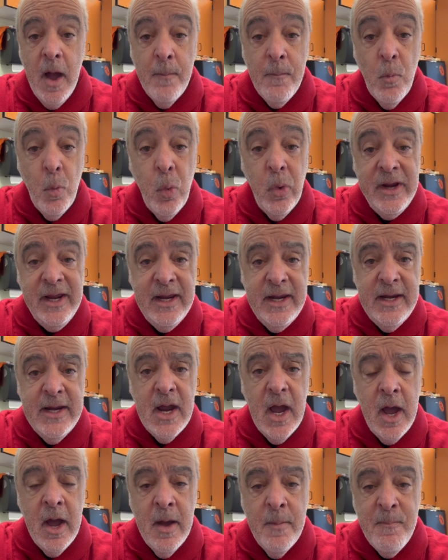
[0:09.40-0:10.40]
We
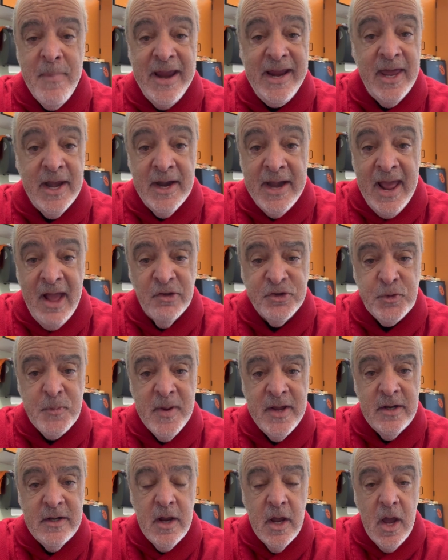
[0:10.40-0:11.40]
make an
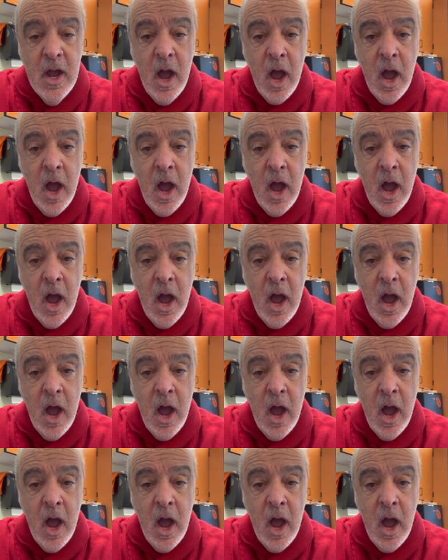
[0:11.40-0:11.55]
announcement